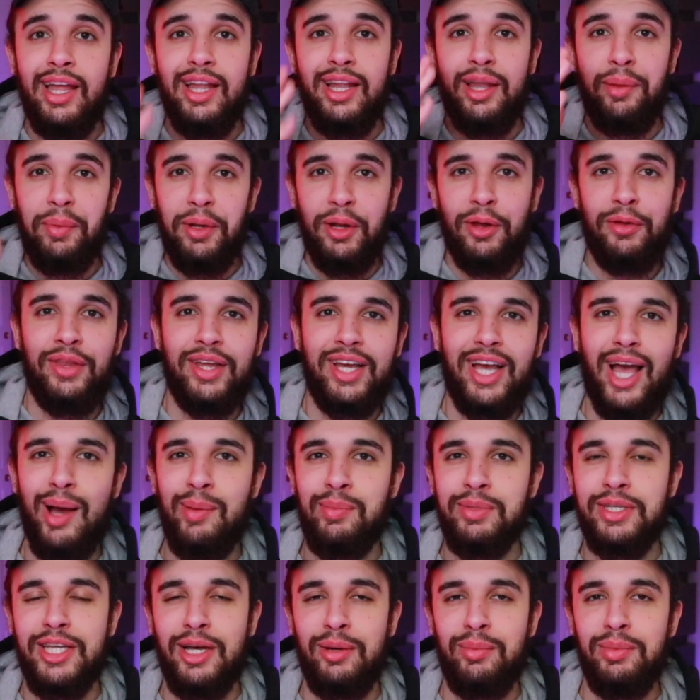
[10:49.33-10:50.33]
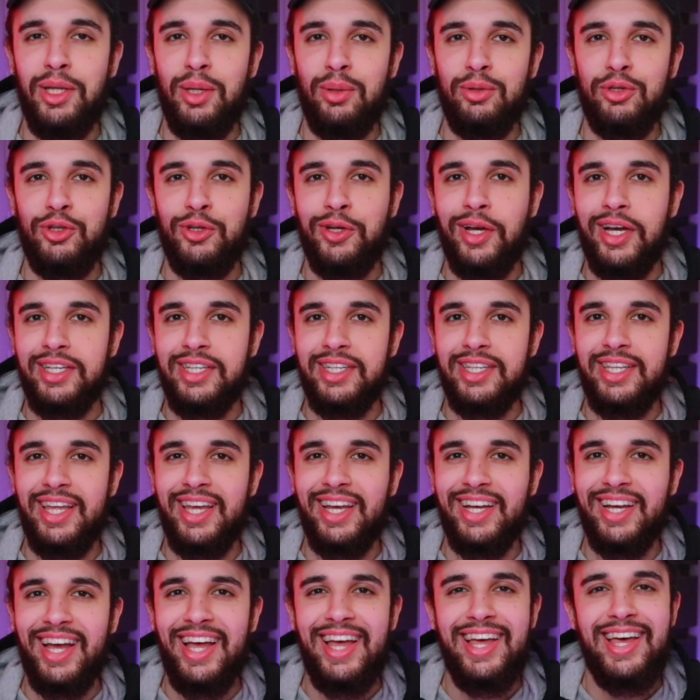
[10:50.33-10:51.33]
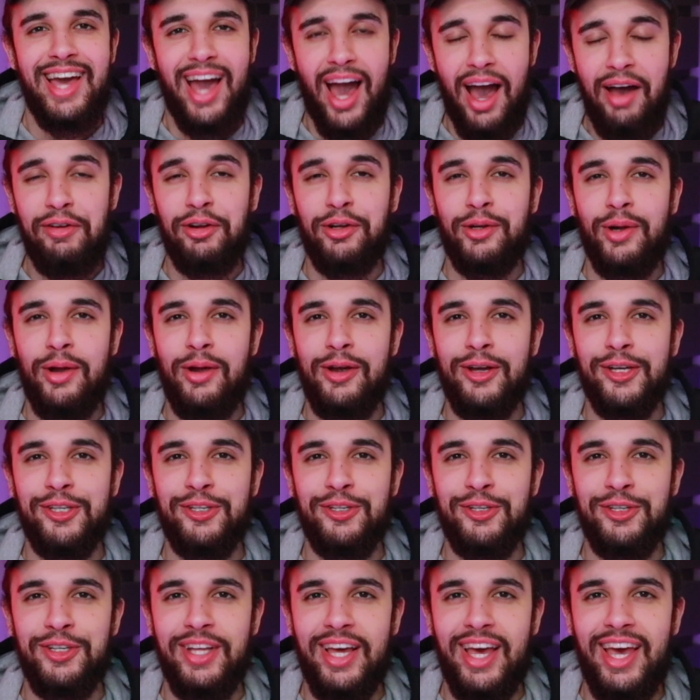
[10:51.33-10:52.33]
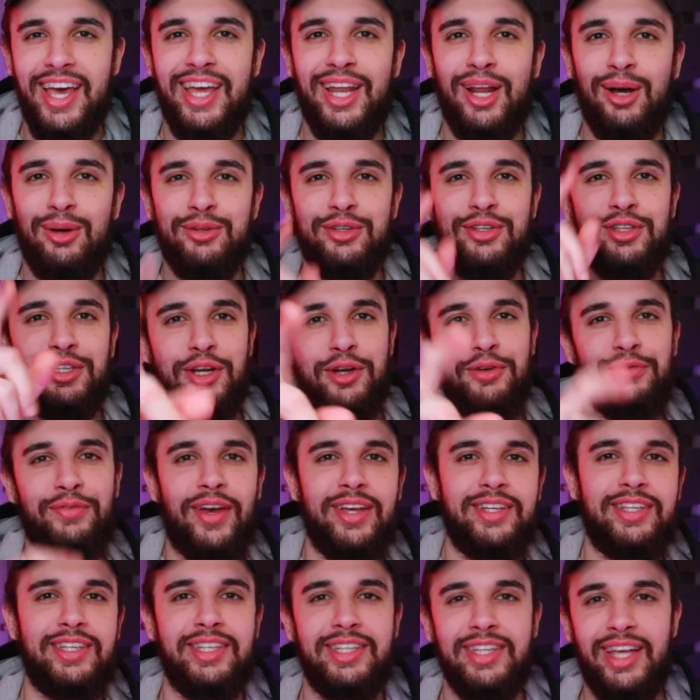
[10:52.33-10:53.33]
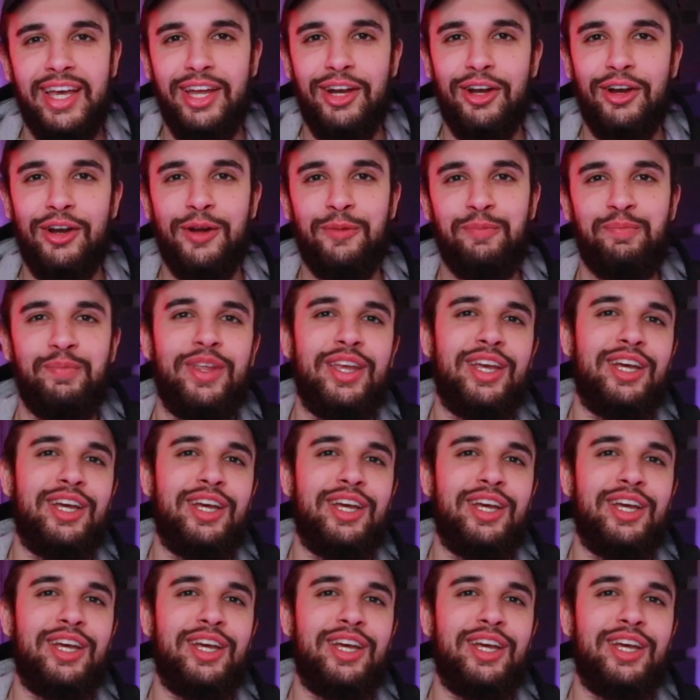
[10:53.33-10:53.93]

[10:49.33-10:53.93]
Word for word: Let me know in the comments down below what you guys think. Have a great rest of your day, and I will see your faces later.